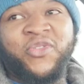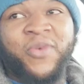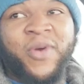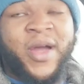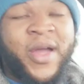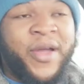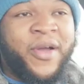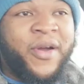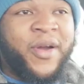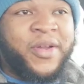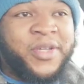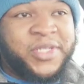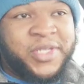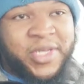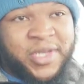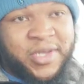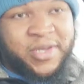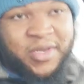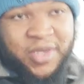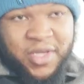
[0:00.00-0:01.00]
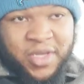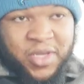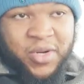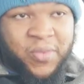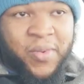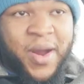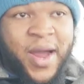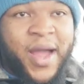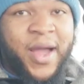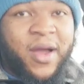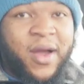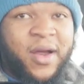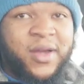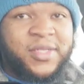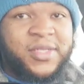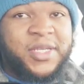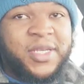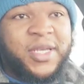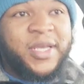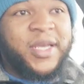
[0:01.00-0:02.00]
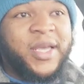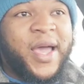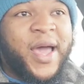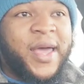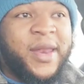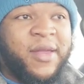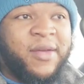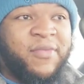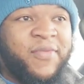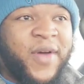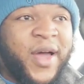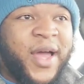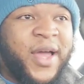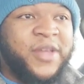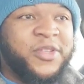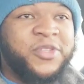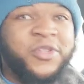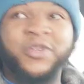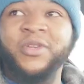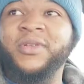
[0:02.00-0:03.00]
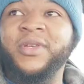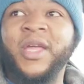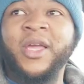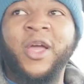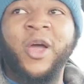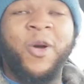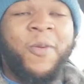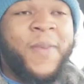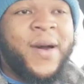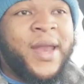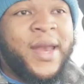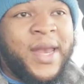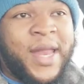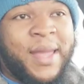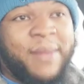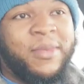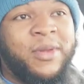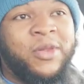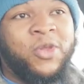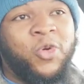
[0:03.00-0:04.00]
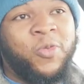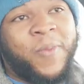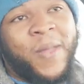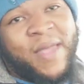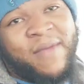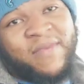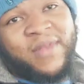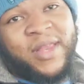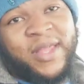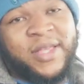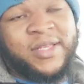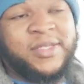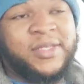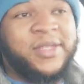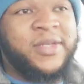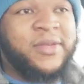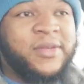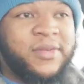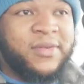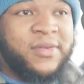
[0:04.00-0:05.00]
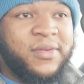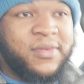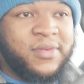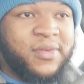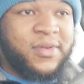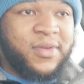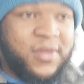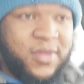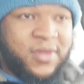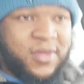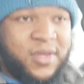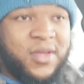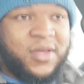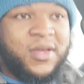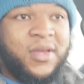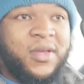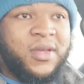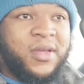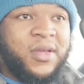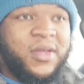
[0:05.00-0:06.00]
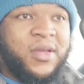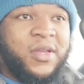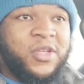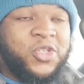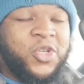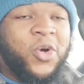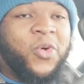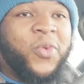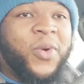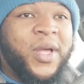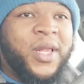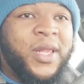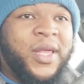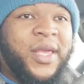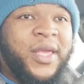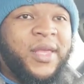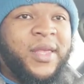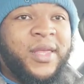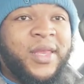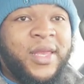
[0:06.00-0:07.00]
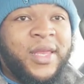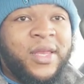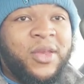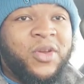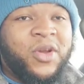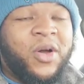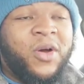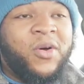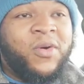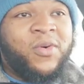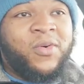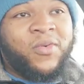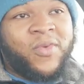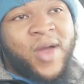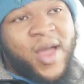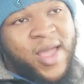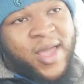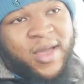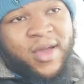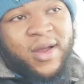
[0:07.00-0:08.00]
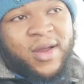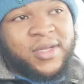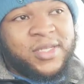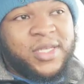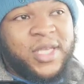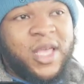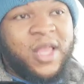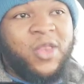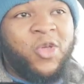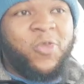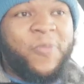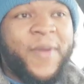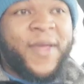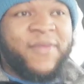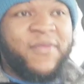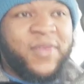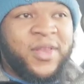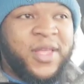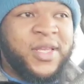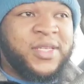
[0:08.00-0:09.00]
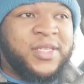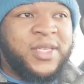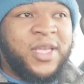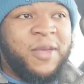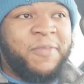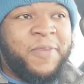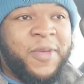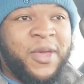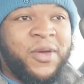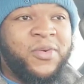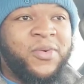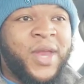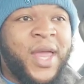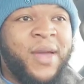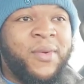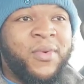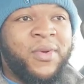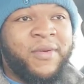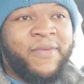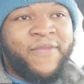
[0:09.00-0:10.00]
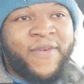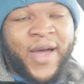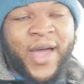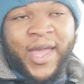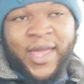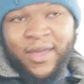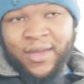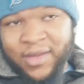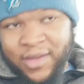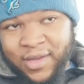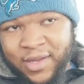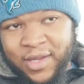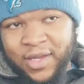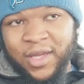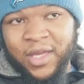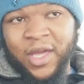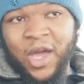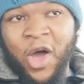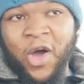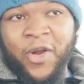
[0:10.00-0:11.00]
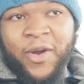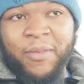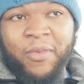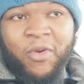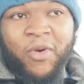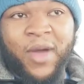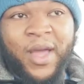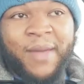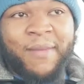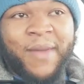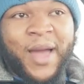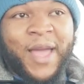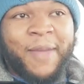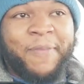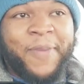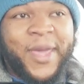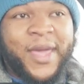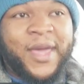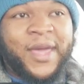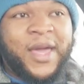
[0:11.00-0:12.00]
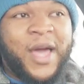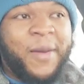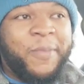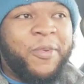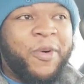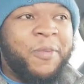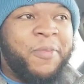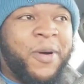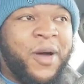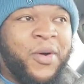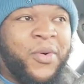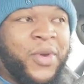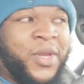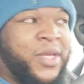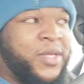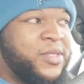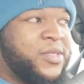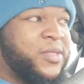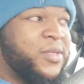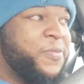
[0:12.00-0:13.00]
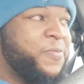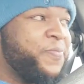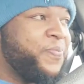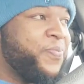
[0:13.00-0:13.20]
for Ryan Garcia. Ryan Garcia got an advisor that go by the name of Lupe Valencia. So really, you know, Ryan Garcia and Lupe Valencia pick who they want to fight. Golden Boy might pick a couple opponents